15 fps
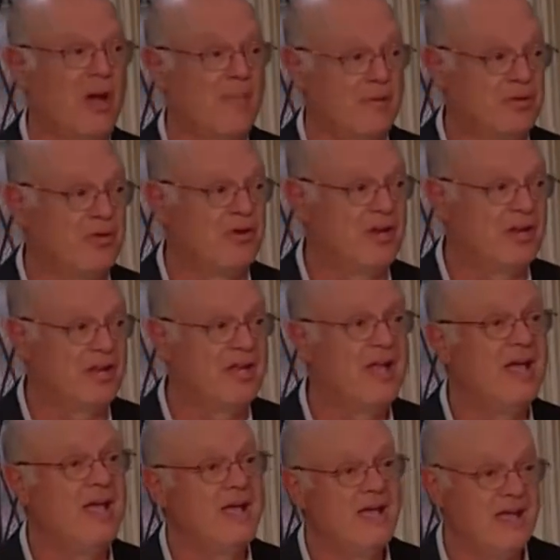the
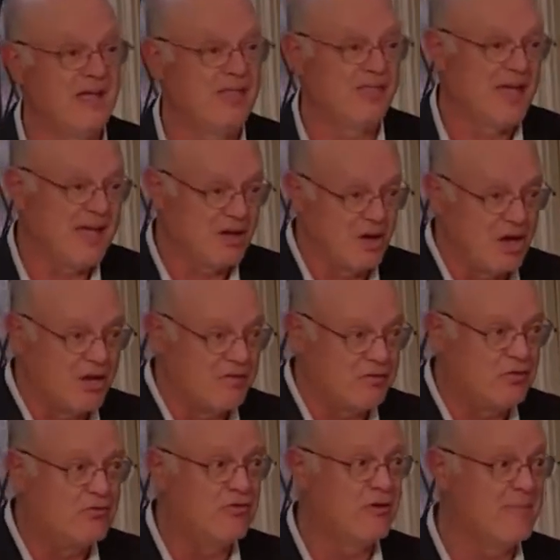opportunity and thank all of
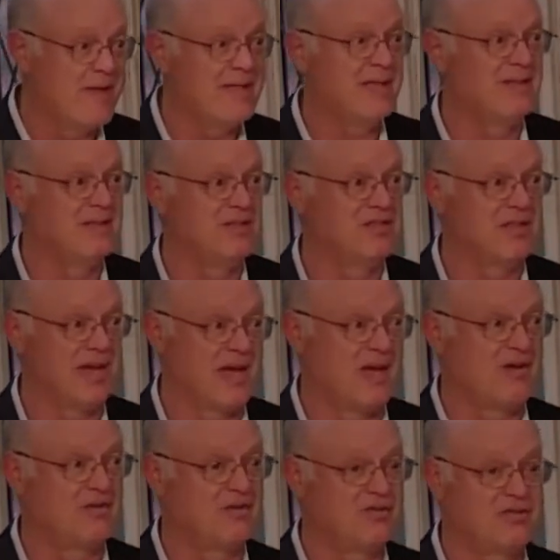you for making this a
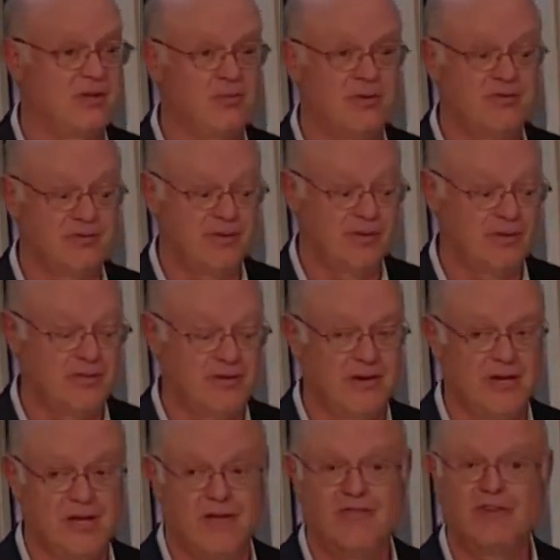house that we feel
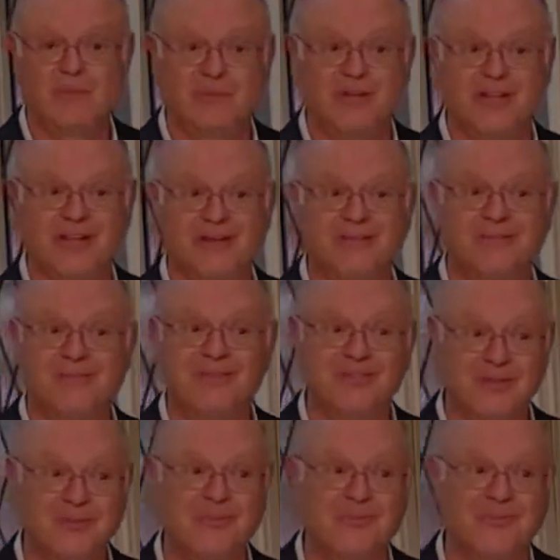very comfortable in. So